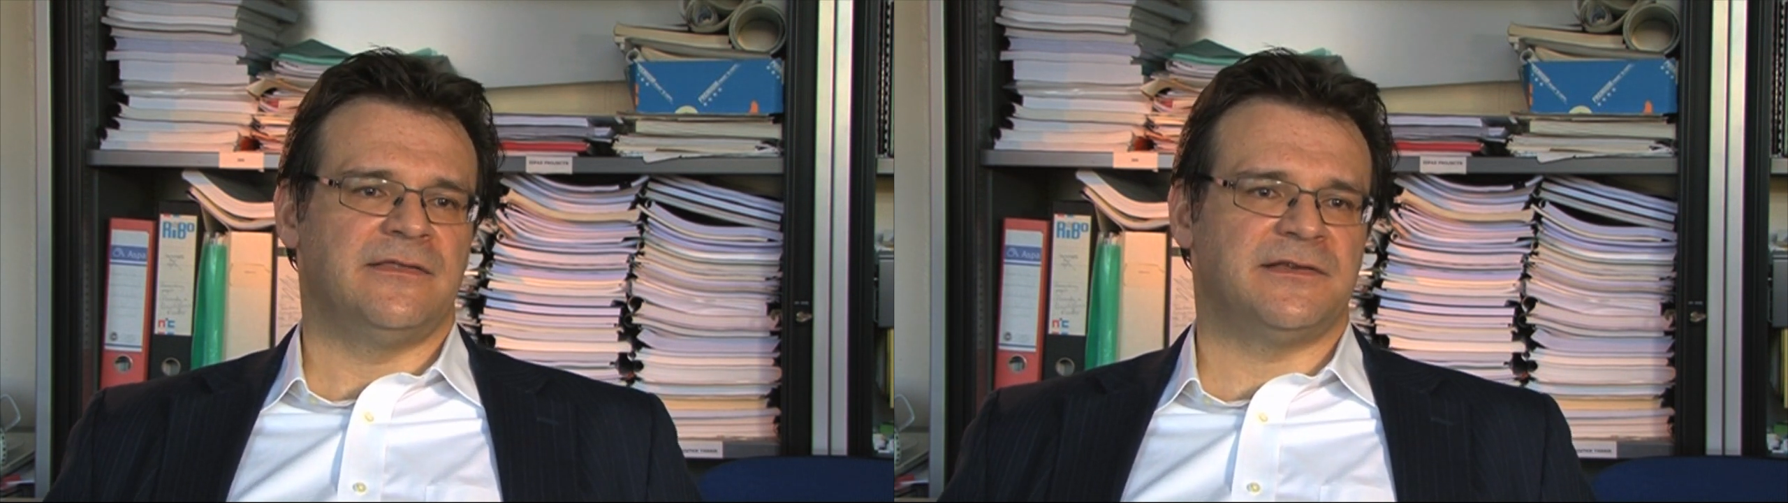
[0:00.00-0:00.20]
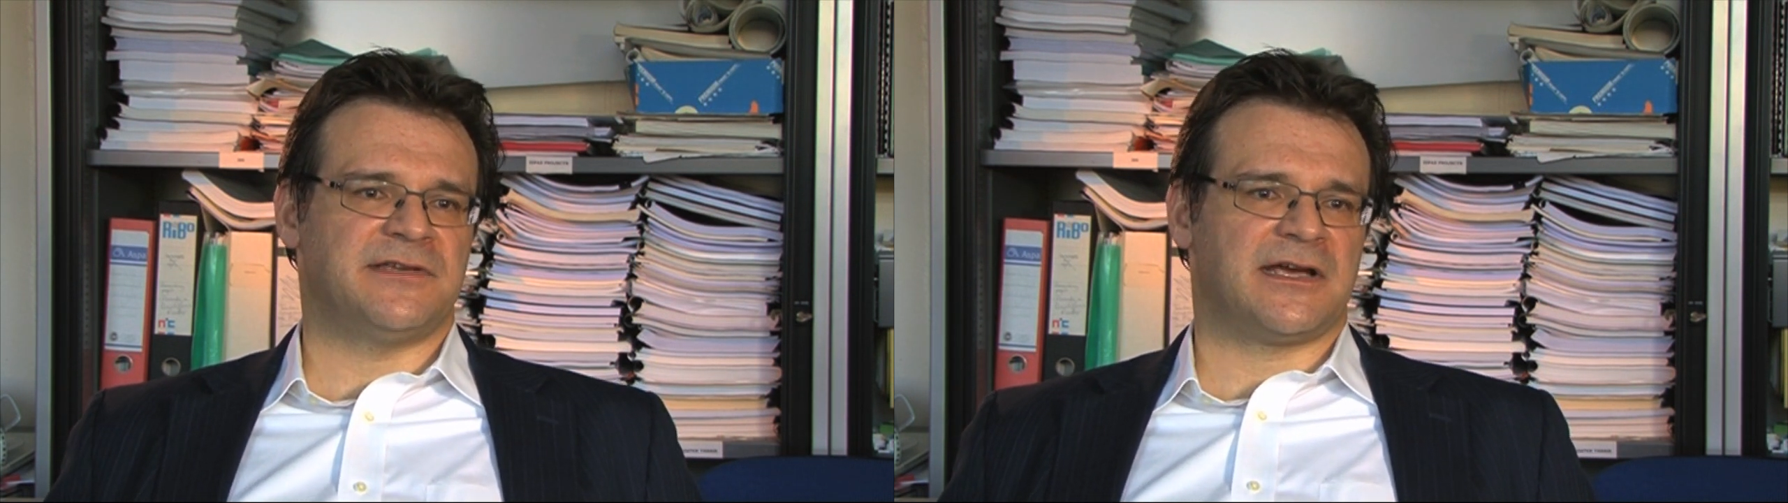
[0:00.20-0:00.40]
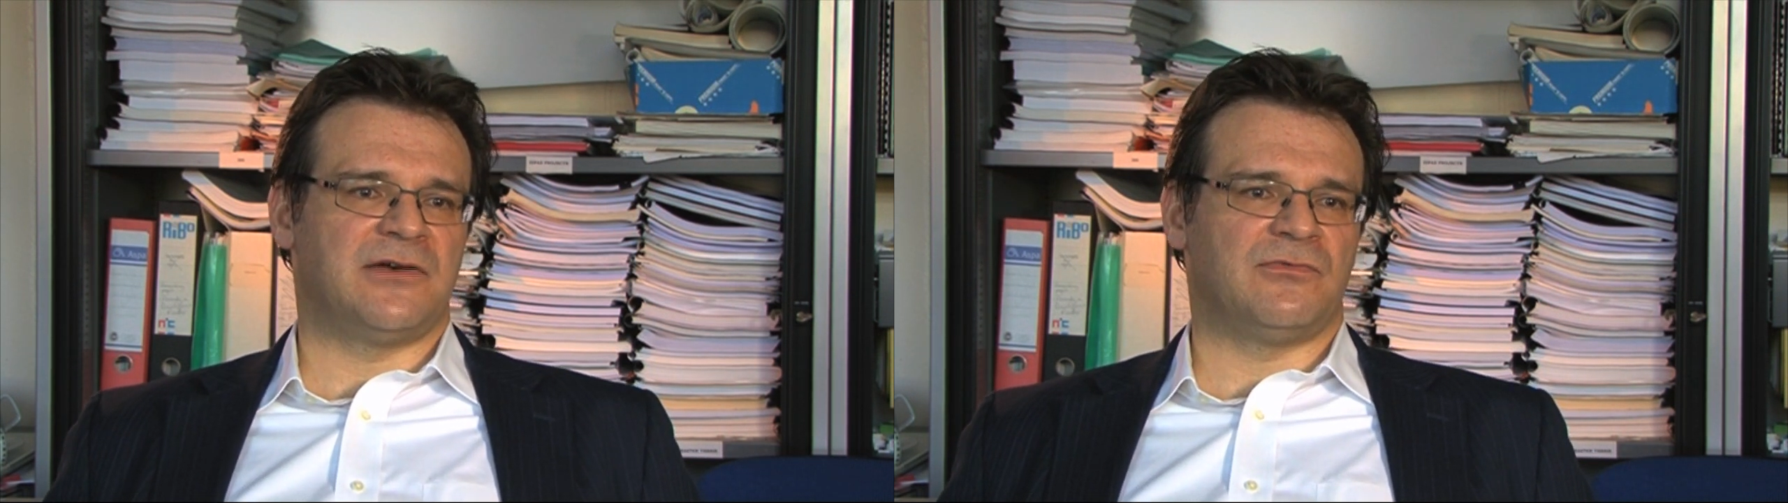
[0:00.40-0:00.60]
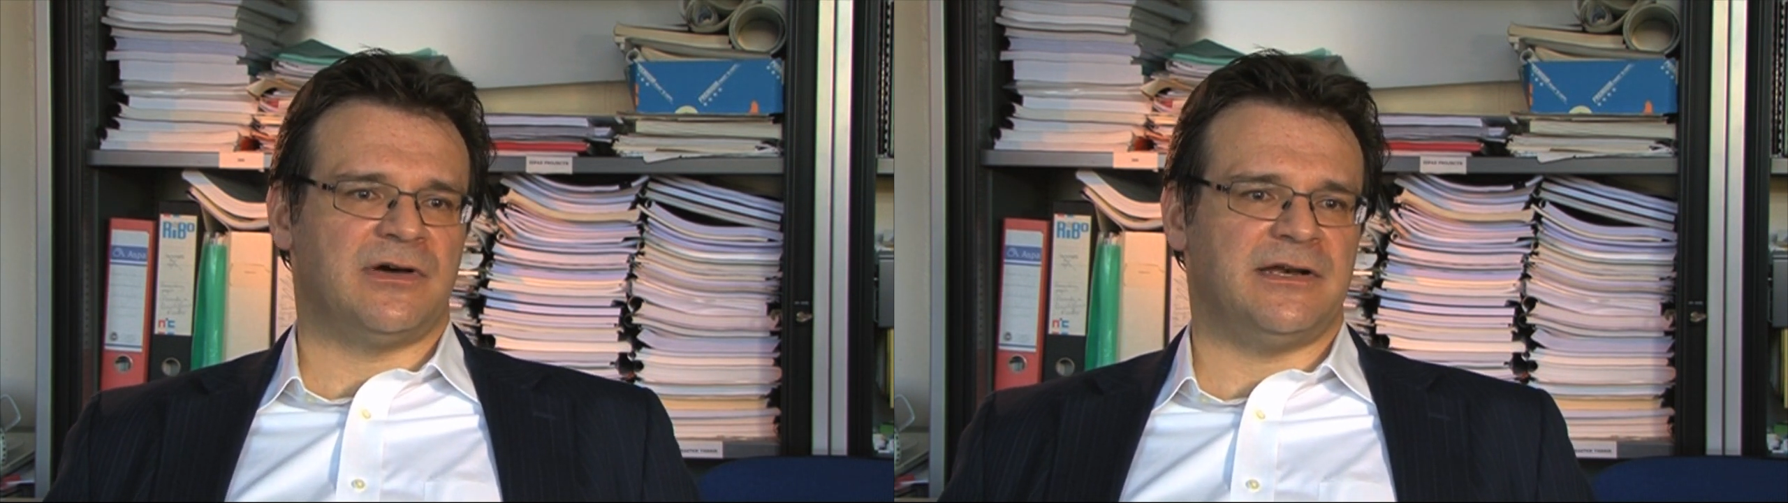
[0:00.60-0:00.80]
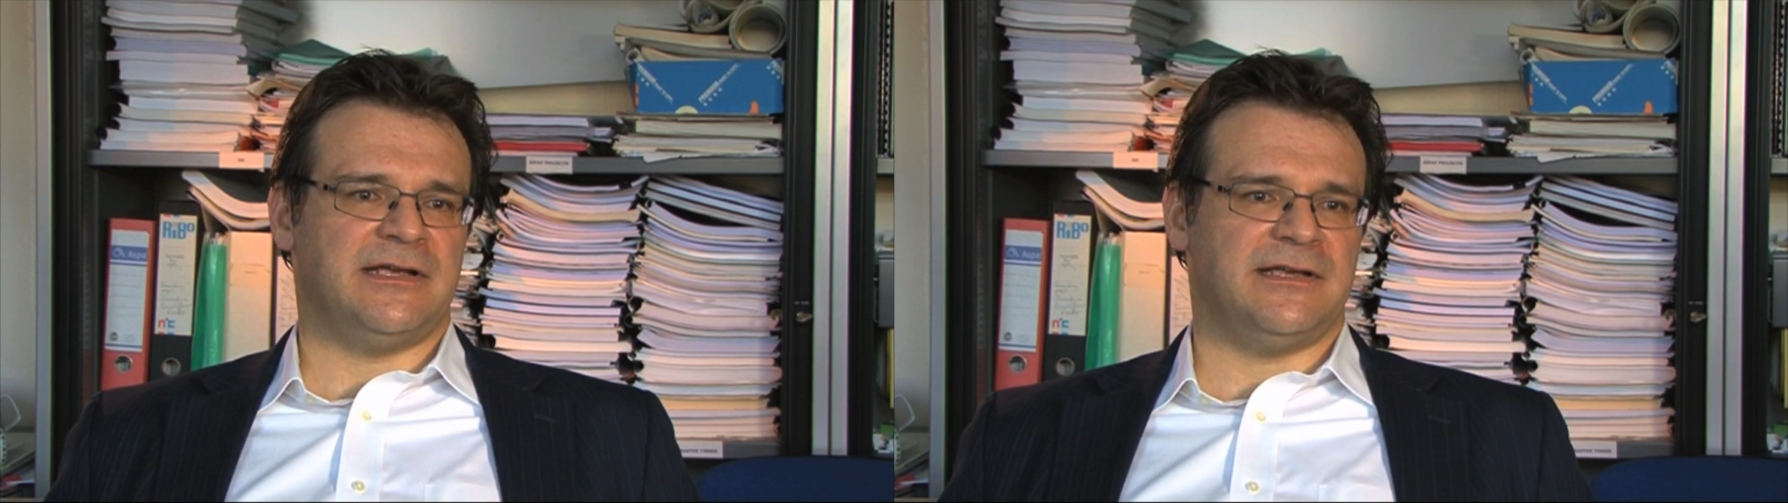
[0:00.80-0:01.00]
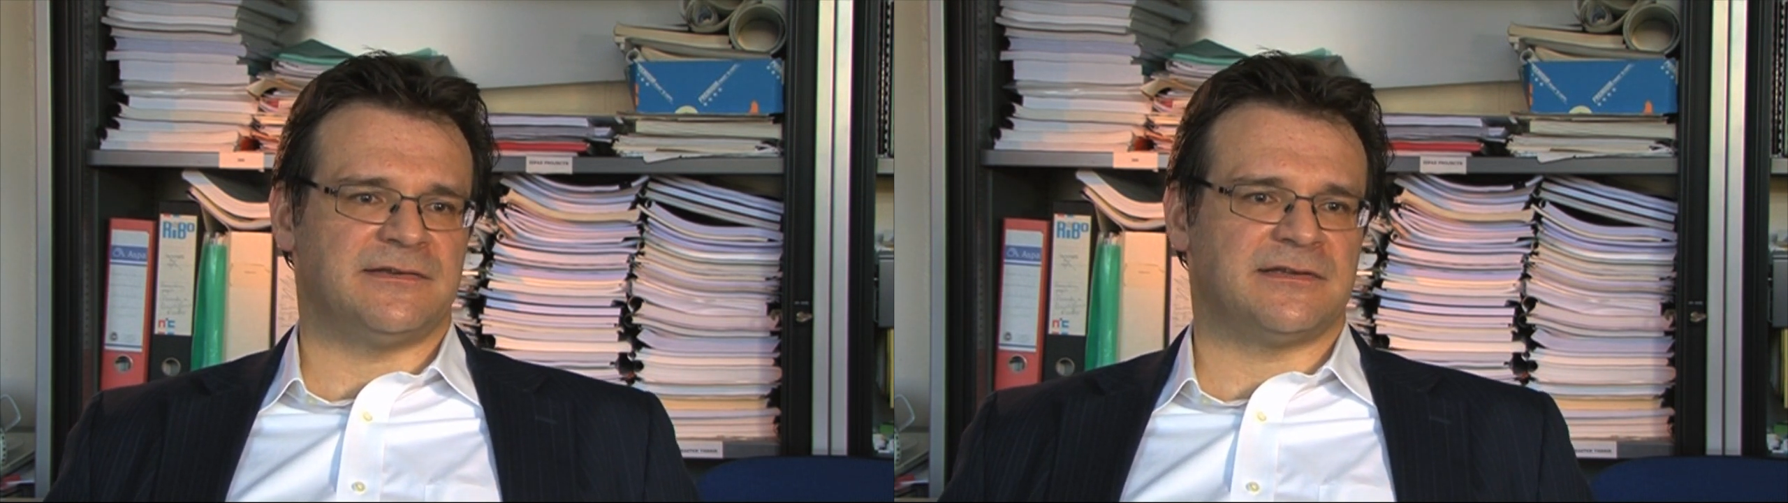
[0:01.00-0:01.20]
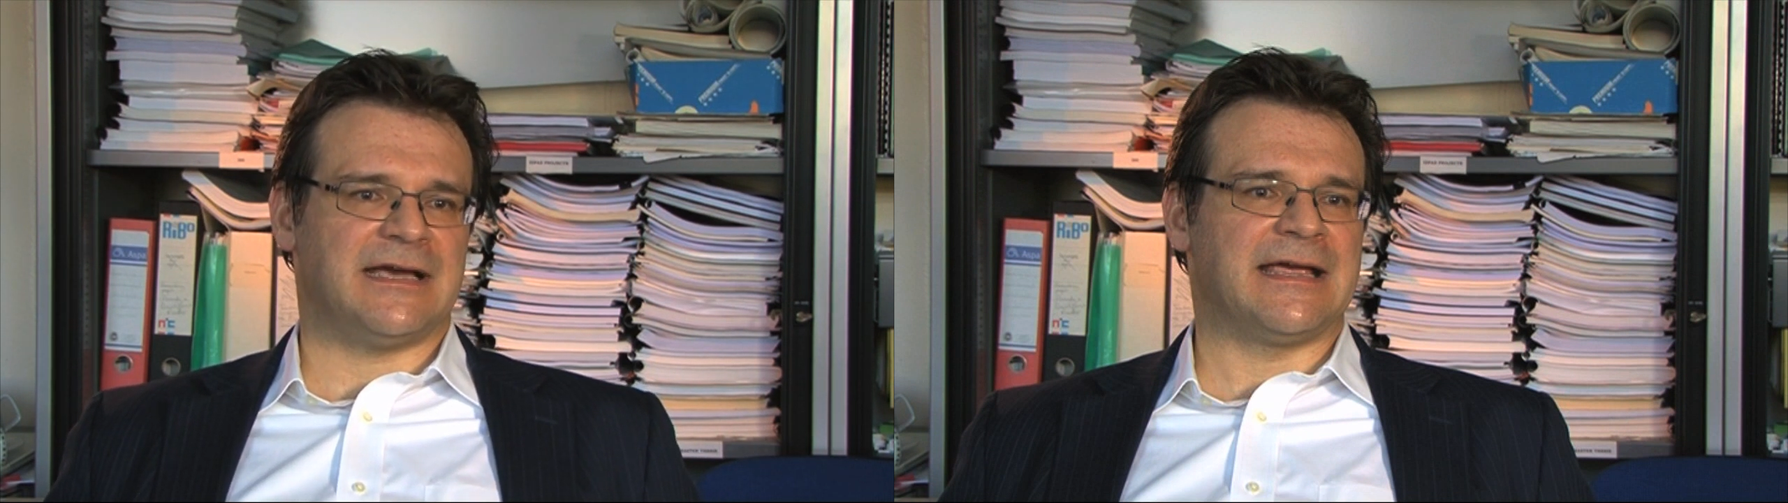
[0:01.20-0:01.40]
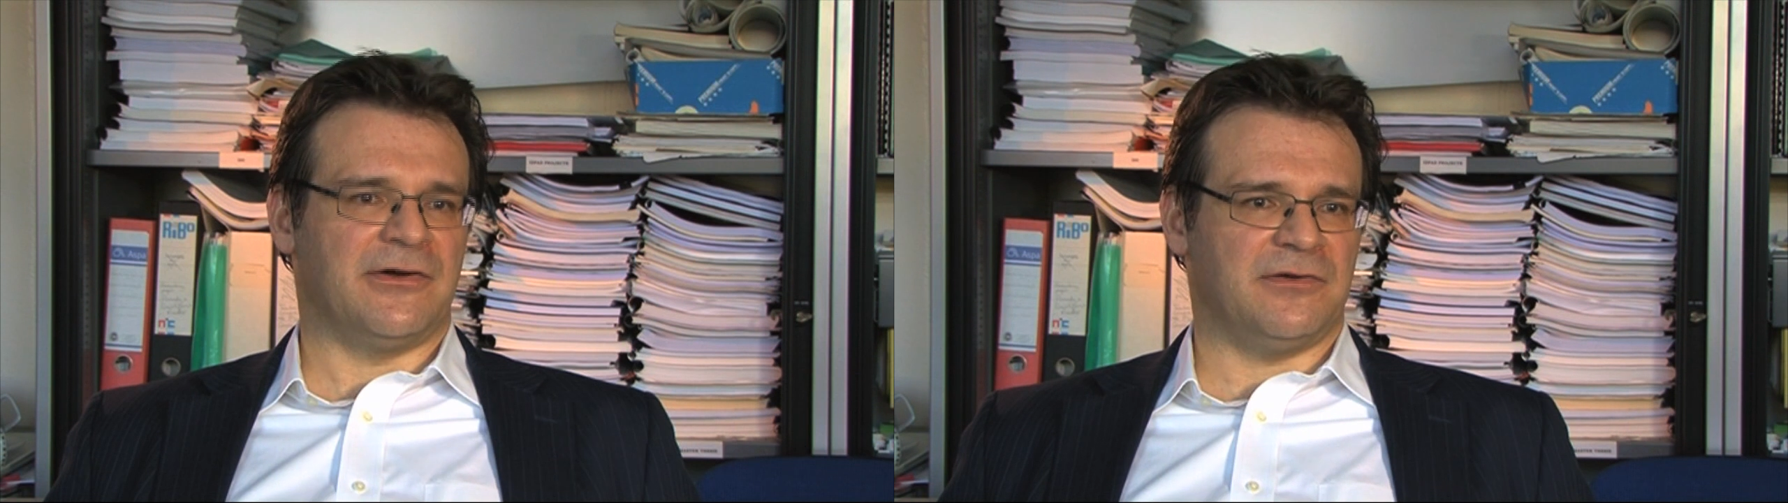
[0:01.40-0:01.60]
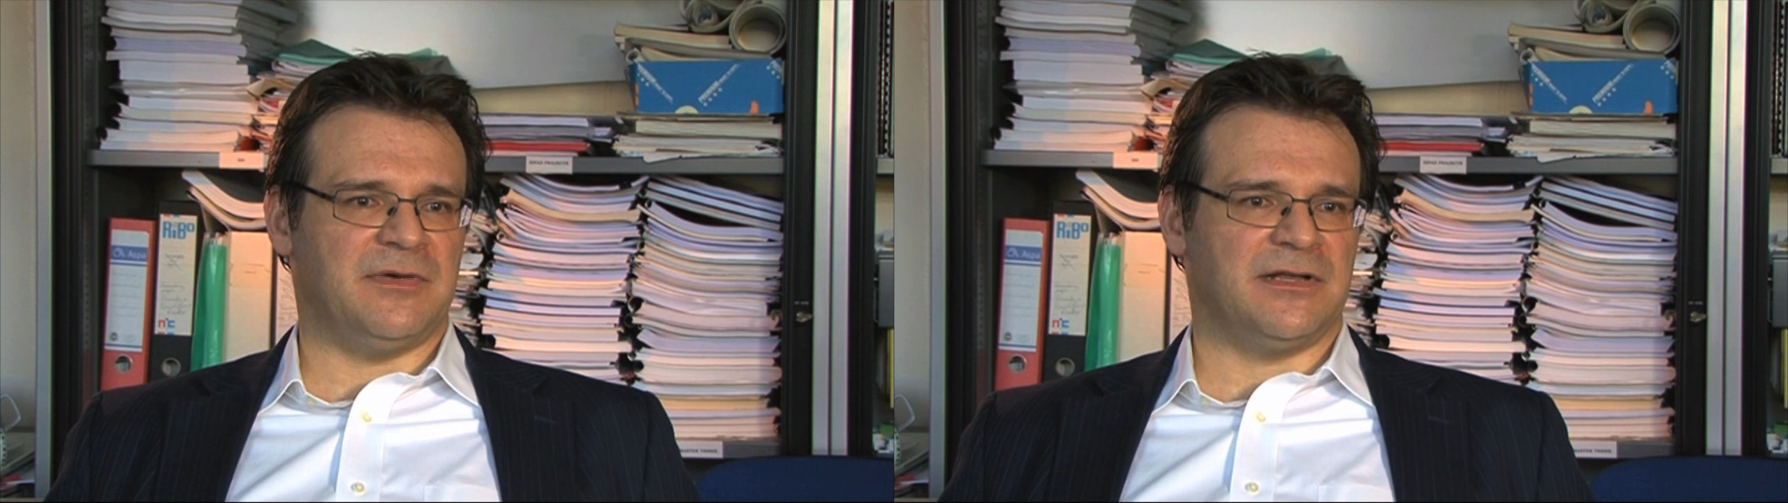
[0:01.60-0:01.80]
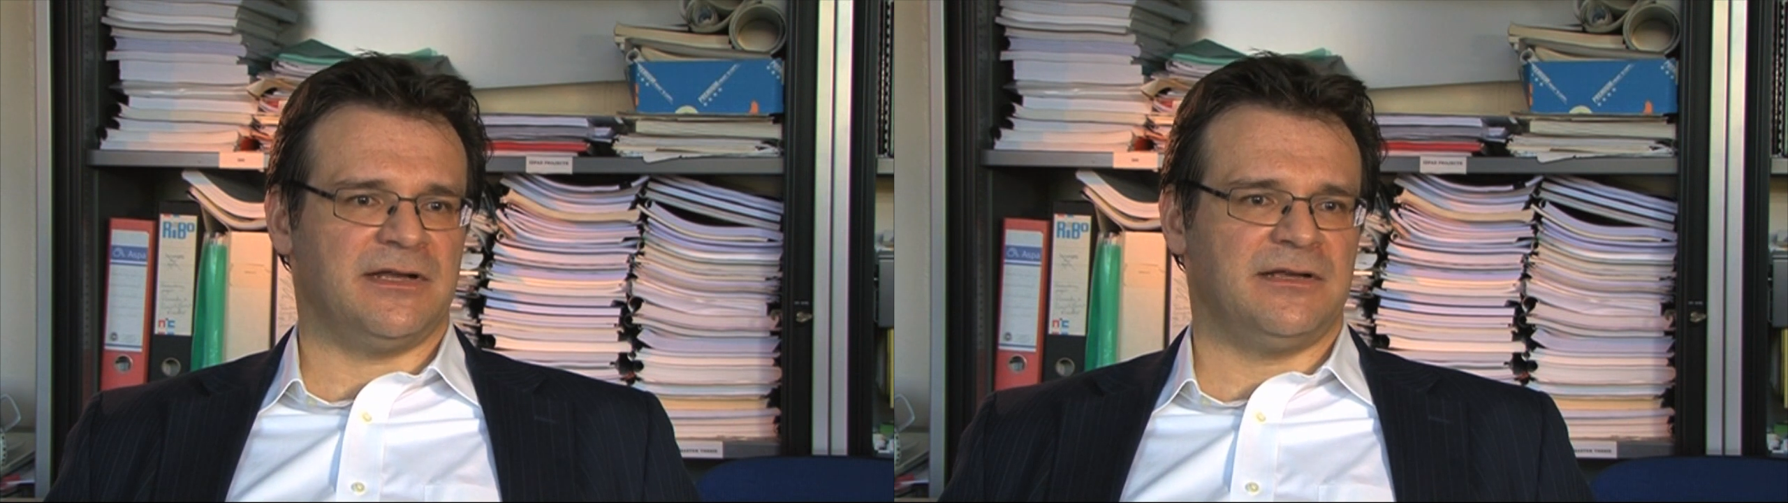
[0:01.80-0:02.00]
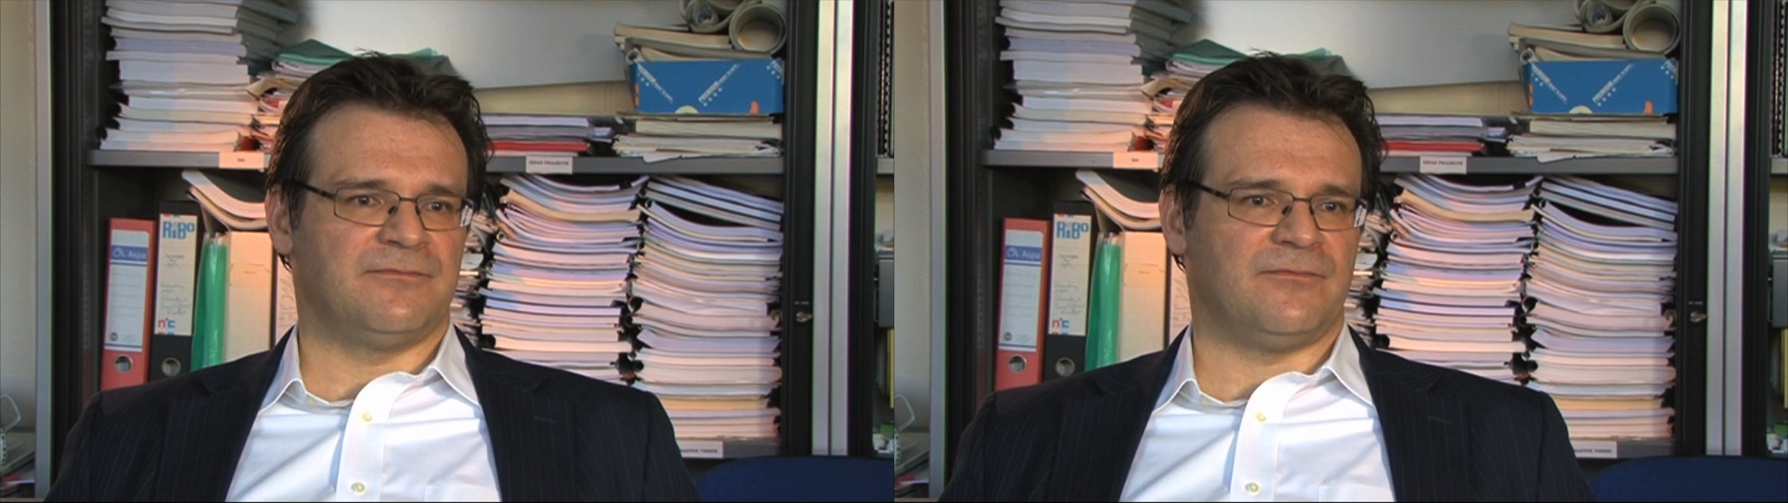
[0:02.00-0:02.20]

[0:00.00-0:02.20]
The second one is accountability.